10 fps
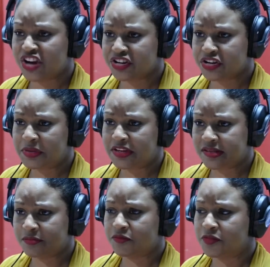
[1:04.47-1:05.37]
area because
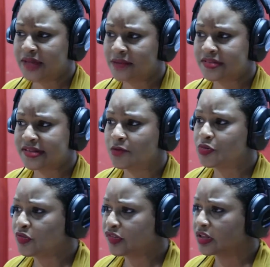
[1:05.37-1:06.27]
from time to time
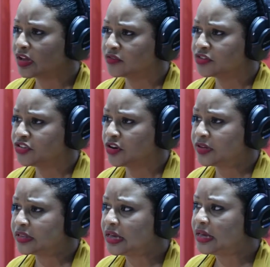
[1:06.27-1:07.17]
when you see the coverage of
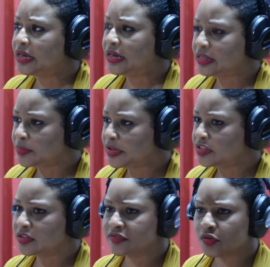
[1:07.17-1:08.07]
it in the
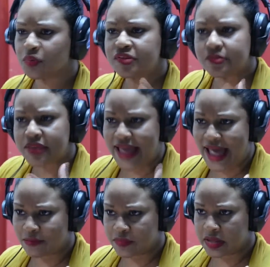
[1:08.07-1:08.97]
media, there's always something
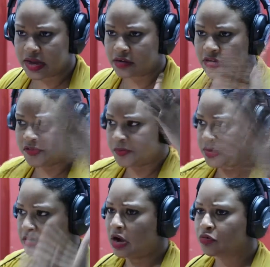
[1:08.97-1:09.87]
happening. I know there's
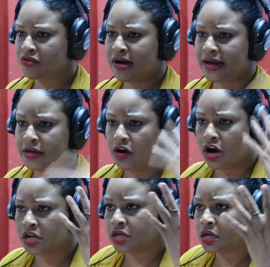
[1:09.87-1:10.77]
been an outcry
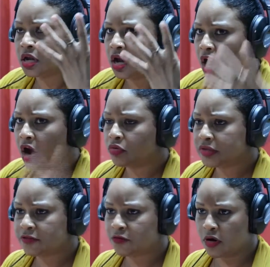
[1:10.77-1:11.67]
on how
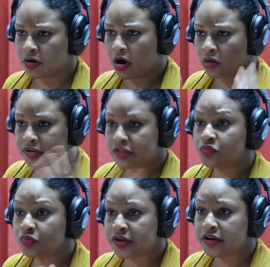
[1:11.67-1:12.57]
they
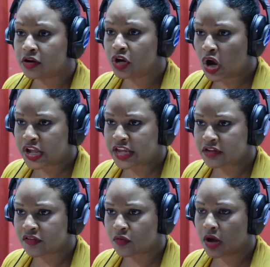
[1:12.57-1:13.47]
do their logging
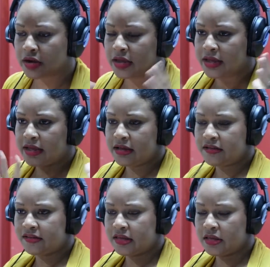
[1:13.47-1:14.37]
and so on.
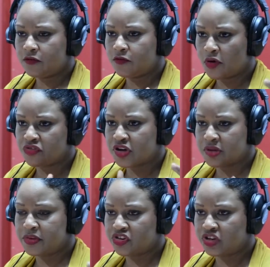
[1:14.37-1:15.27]
Is the Forestry
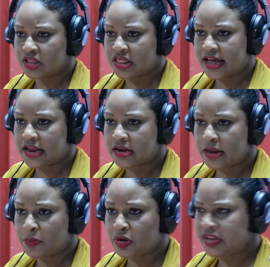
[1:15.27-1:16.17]
Commission then
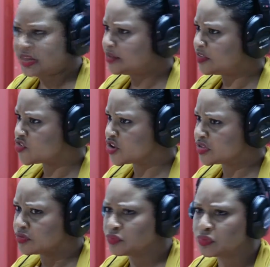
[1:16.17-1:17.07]
putting in
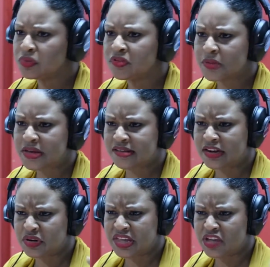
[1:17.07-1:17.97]
stricter rules? Because I
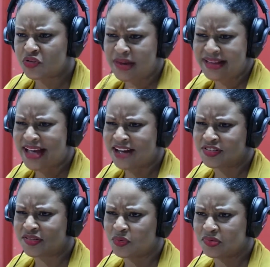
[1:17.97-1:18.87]
know the EU might have
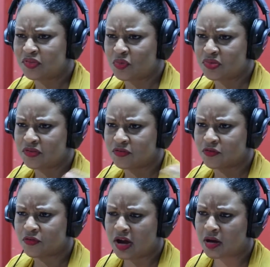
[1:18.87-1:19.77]
its own sort
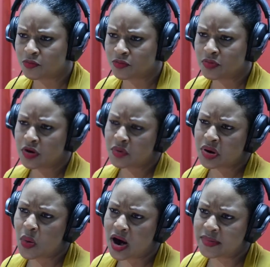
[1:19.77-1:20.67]
of
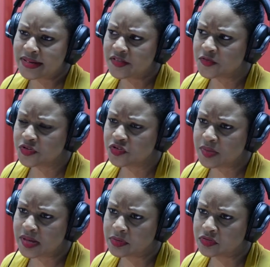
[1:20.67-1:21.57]
requirements for you to
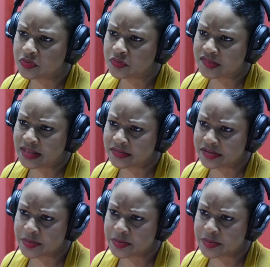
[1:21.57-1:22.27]
be able to sell to their